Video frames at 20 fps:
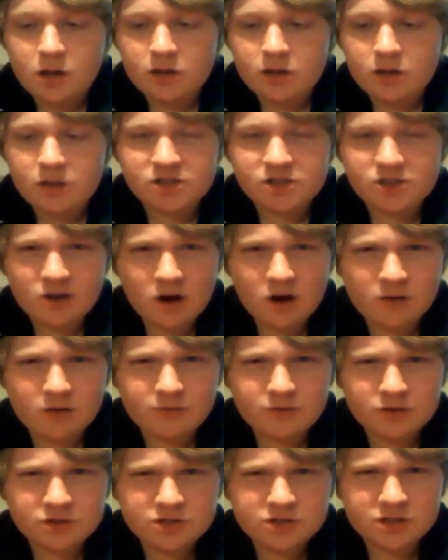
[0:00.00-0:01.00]
the Star
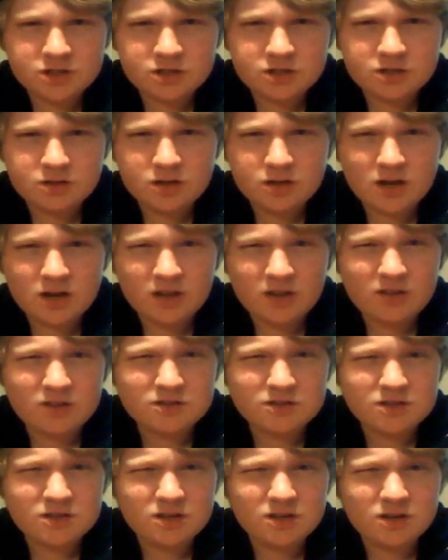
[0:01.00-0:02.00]
version, and I think
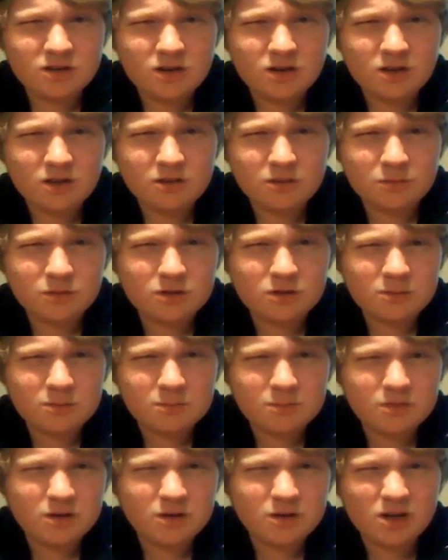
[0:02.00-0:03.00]
there's another one.
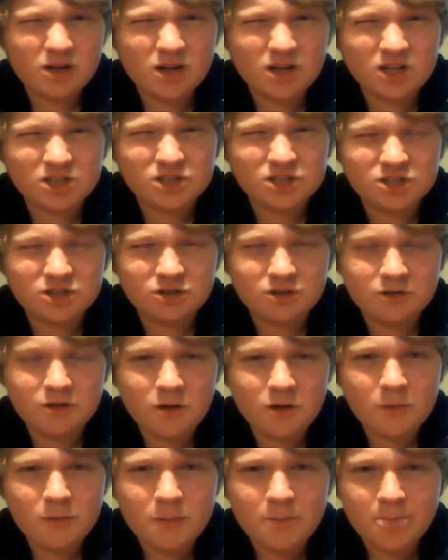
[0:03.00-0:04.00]
I'm not sure,
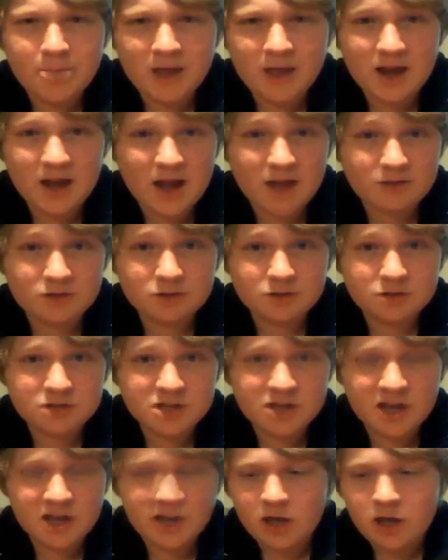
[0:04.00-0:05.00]
though. I'd have to go
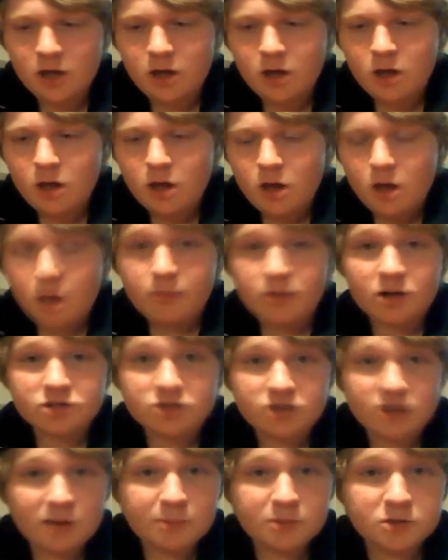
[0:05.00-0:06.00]
check. But I'll
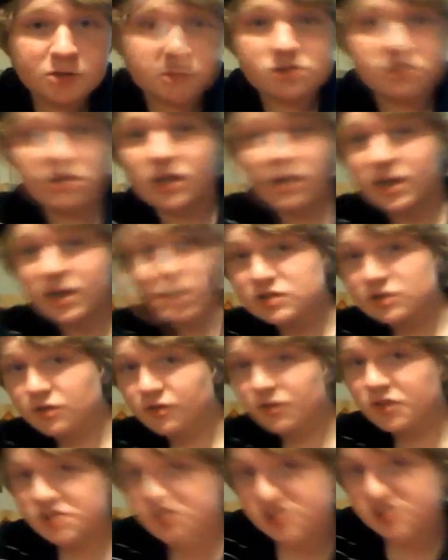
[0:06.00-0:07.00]
try to put those links over
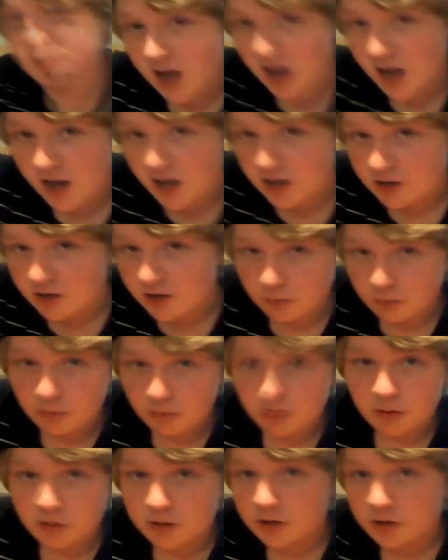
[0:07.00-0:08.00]
on the side,
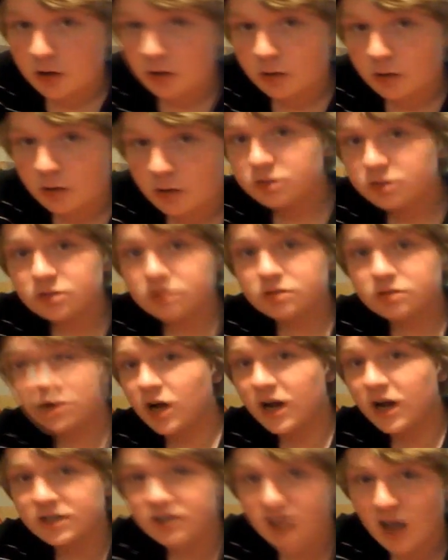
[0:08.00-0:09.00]
or,
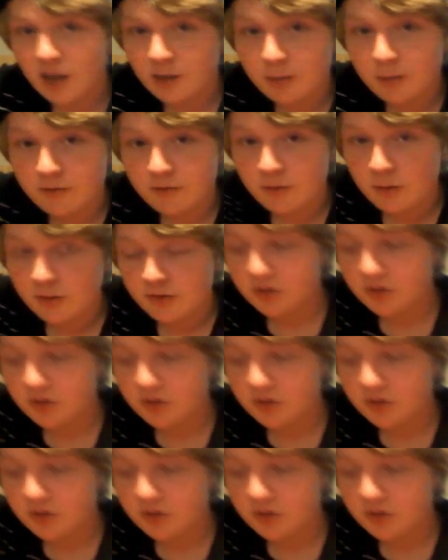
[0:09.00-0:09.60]
contact me if you want the